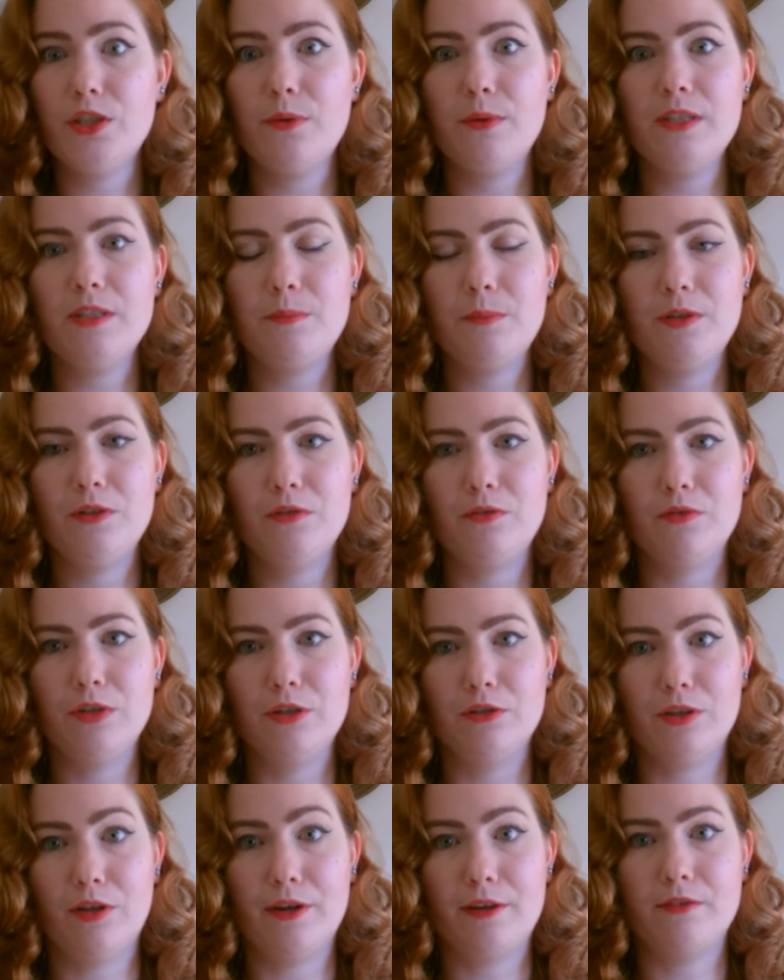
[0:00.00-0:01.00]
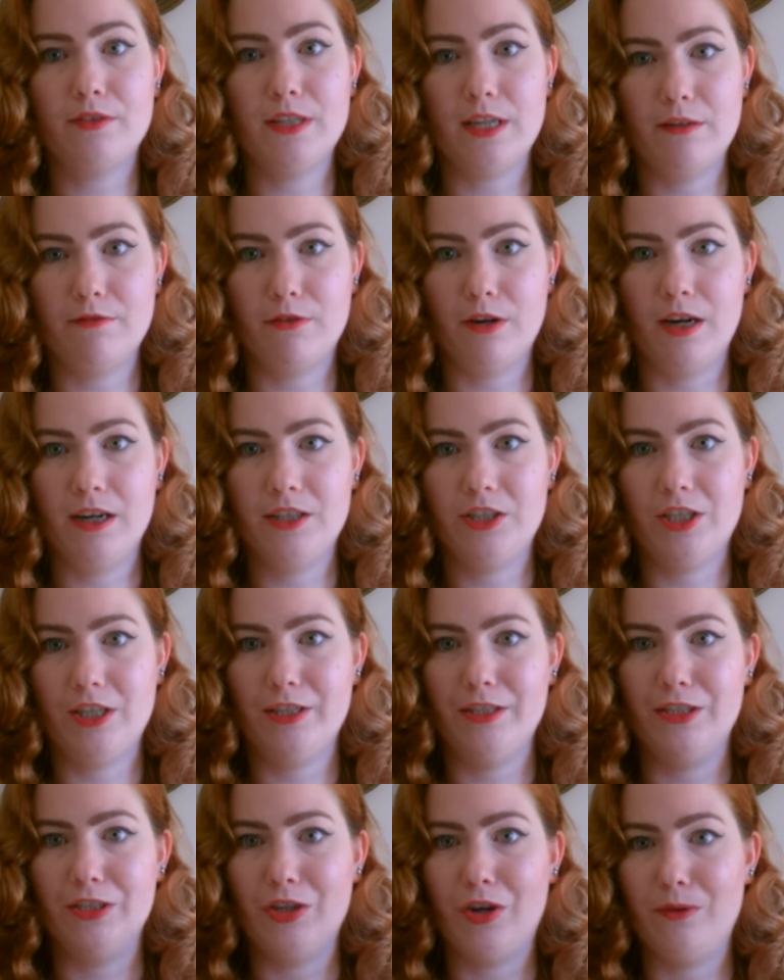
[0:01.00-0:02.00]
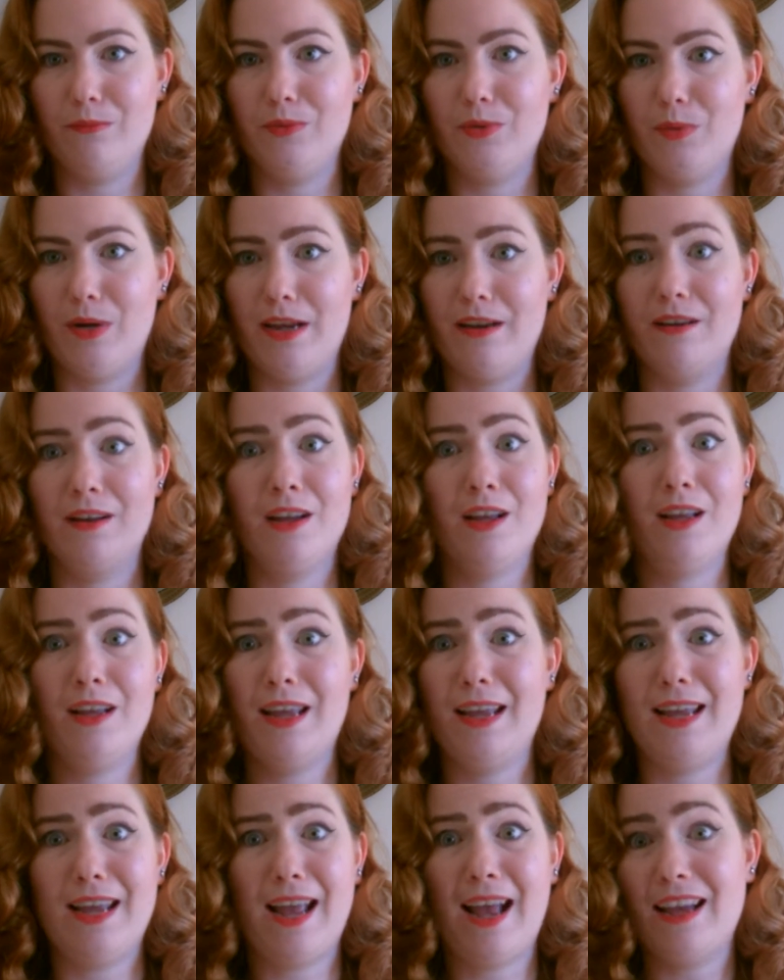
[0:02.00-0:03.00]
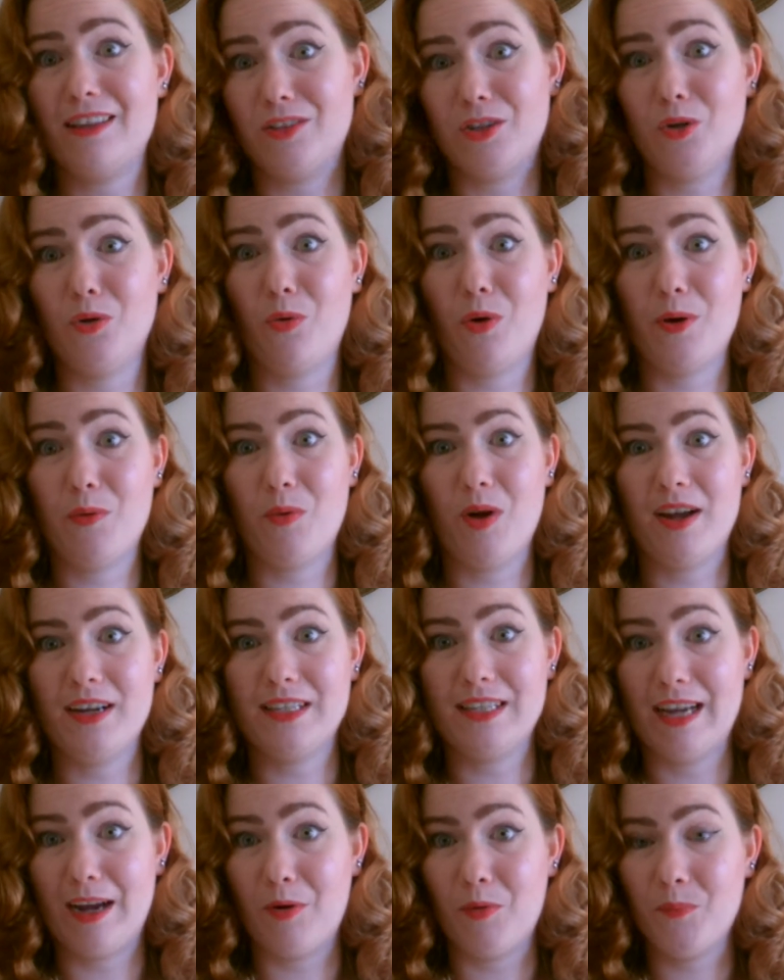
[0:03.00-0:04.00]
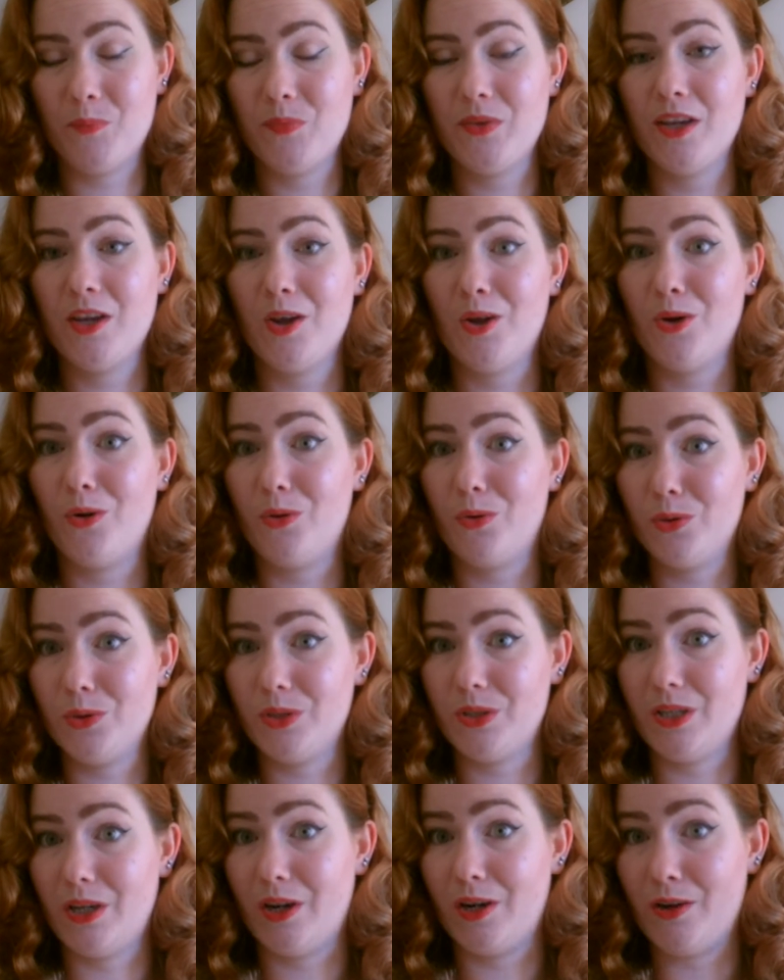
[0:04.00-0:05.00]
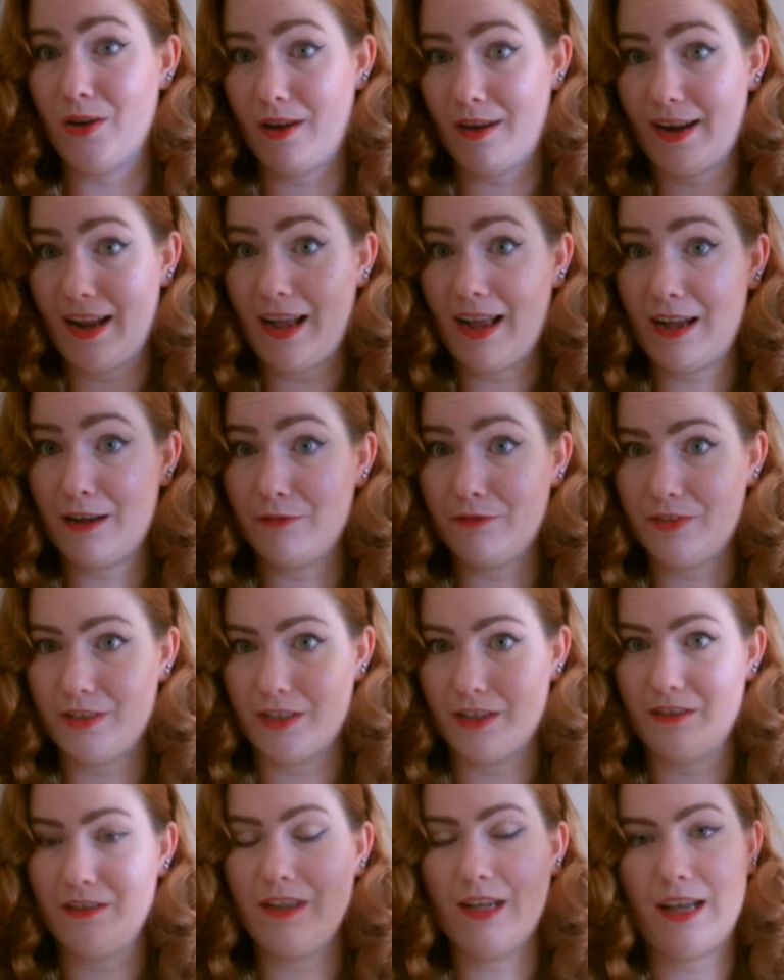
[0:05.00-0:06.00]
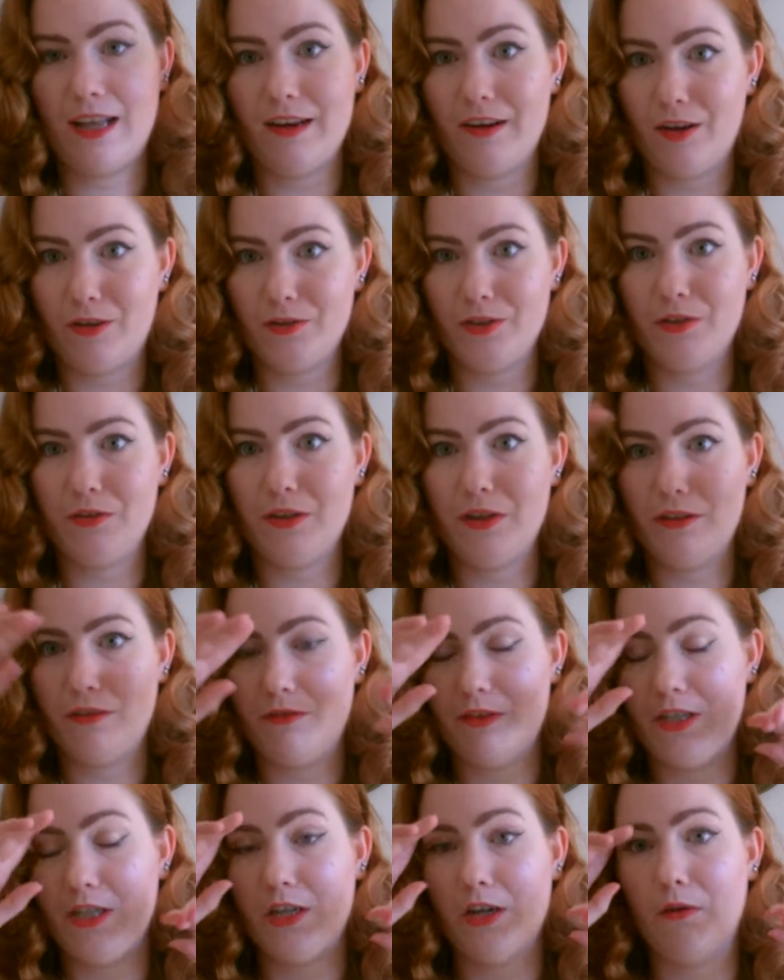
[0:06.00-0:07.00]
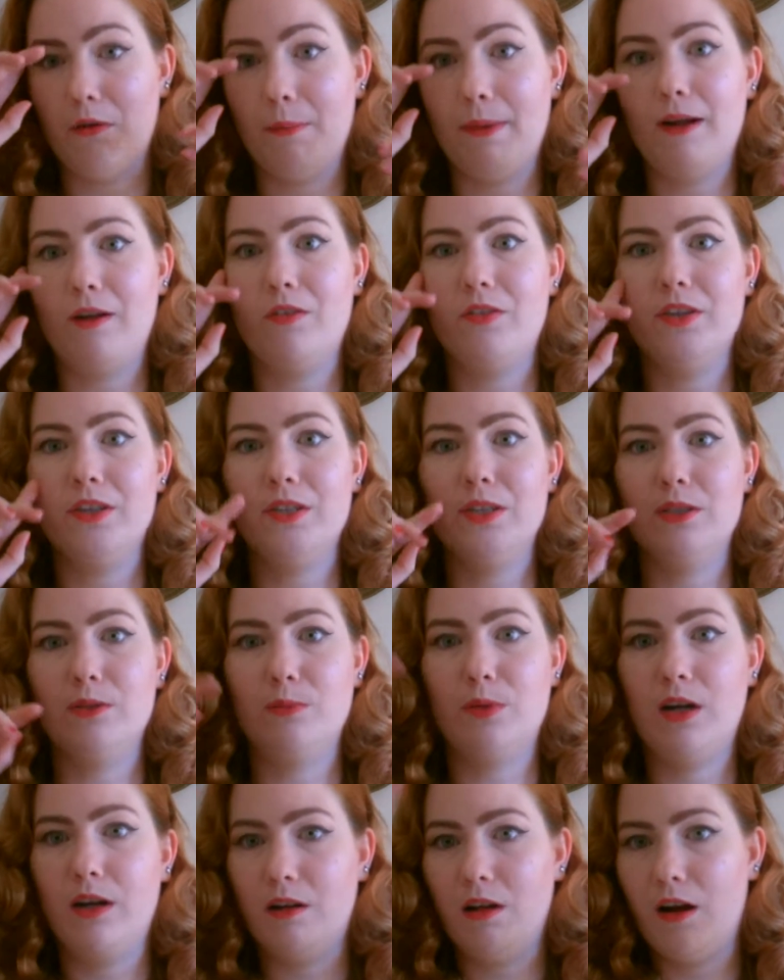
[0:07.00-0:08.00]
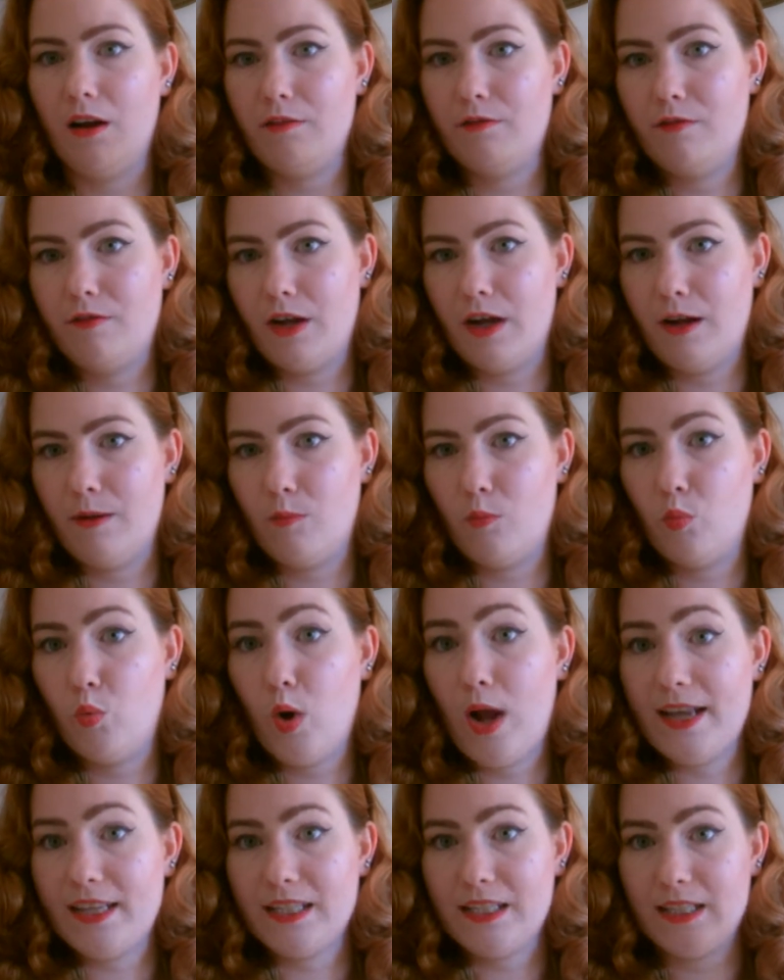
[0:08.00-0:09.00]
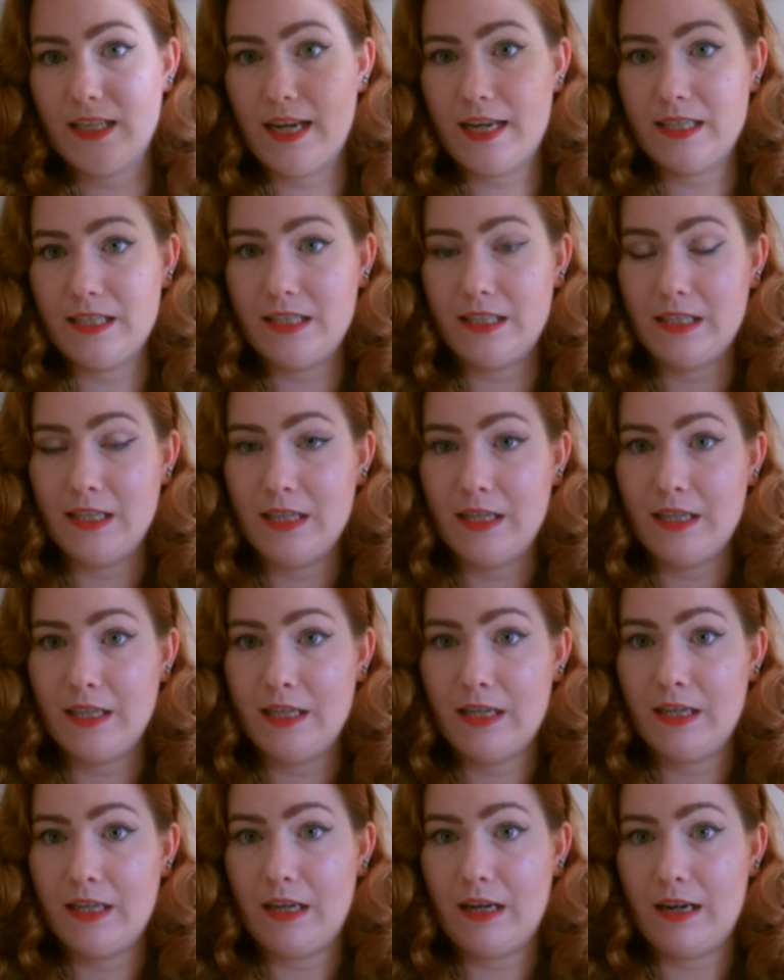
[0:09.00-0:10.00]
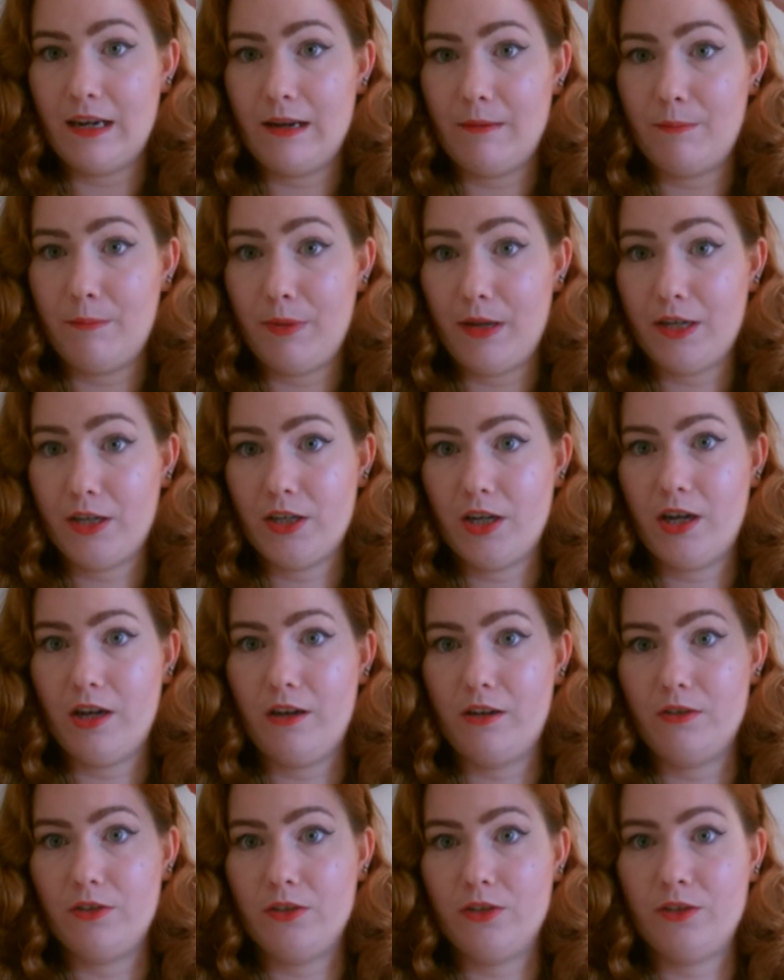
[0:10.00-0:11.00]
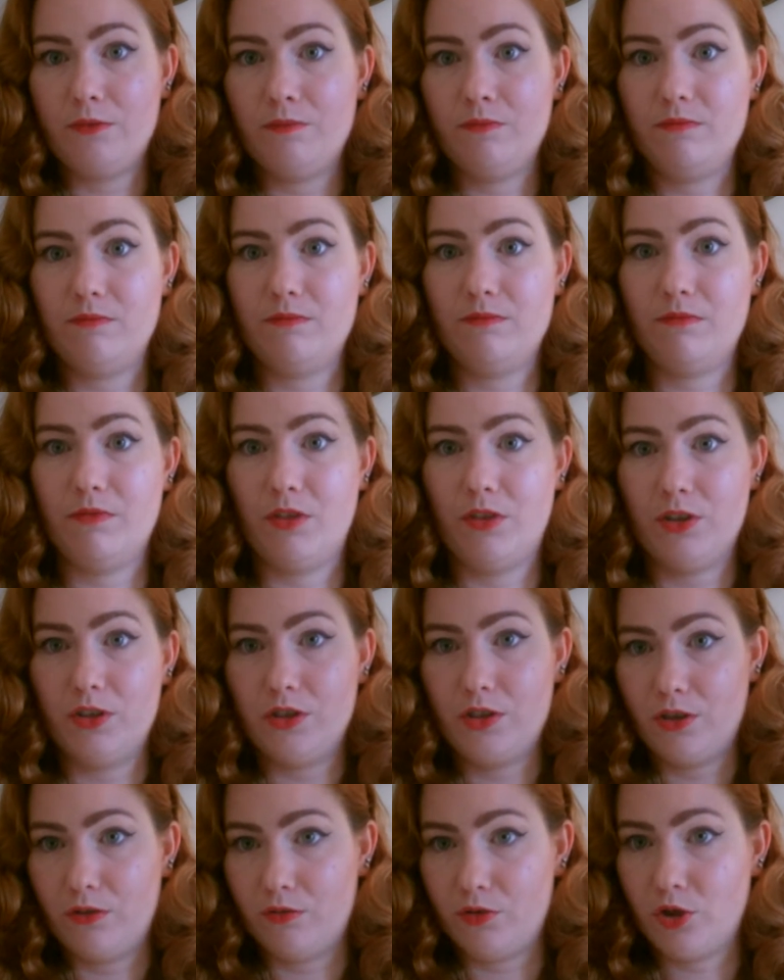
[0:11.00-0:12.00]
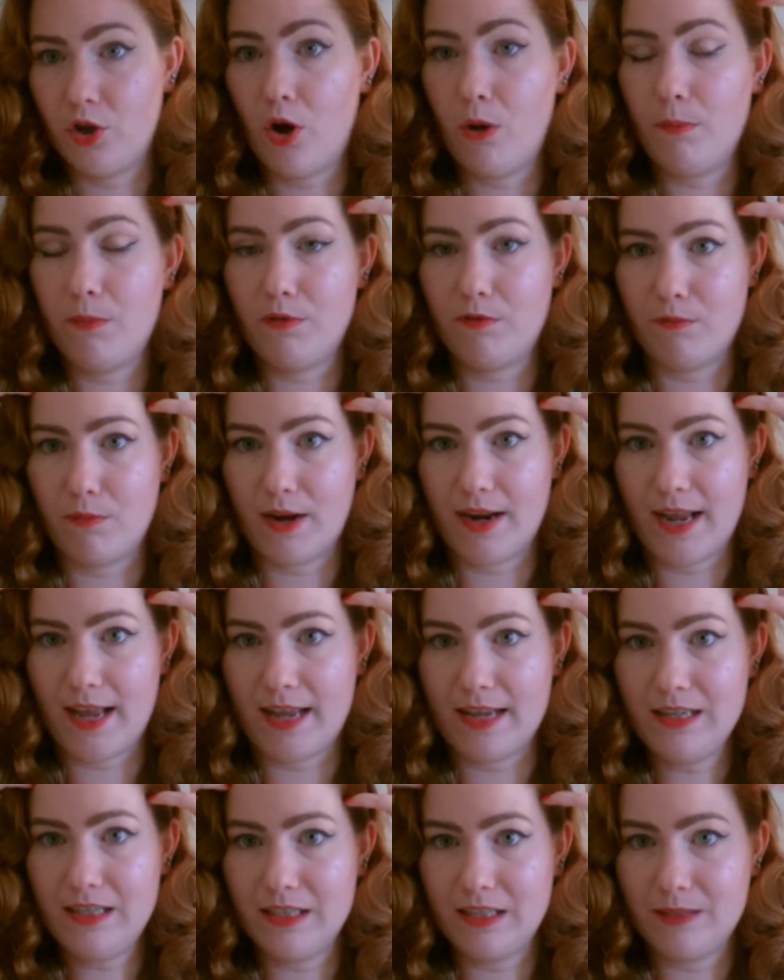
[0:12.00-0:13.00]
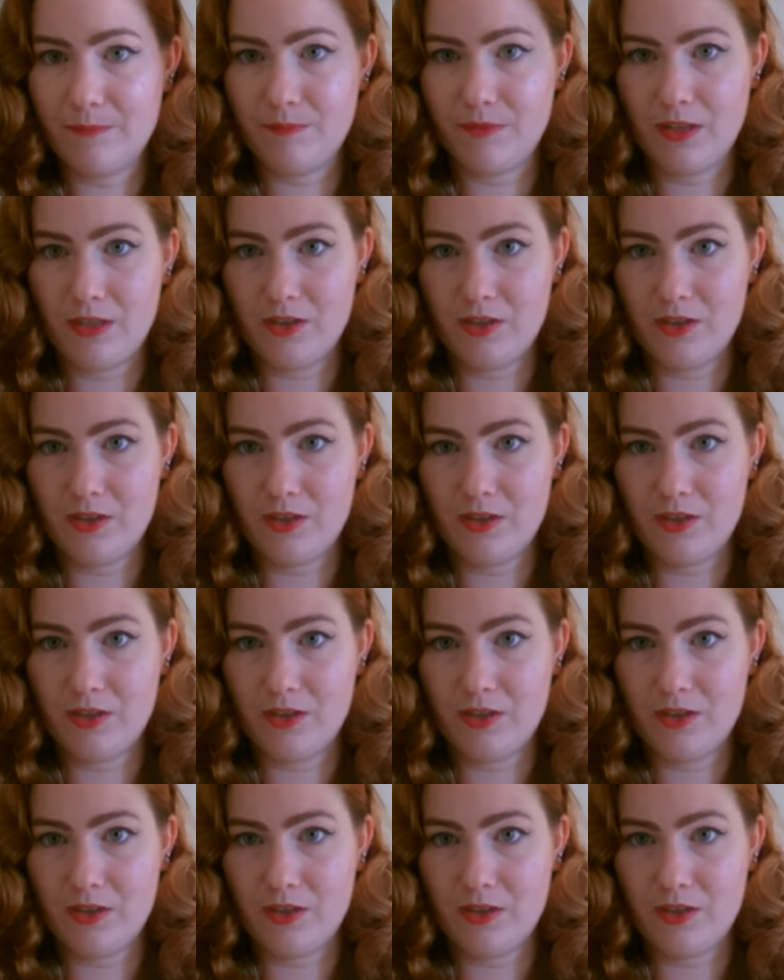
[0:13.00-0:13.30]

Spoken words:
So it's been a real lifesaver actually in times when it hasn't quite worked out. Also, I have done, and I'll do another video about this as well, I've wet set, pincurled the sort of top of my head.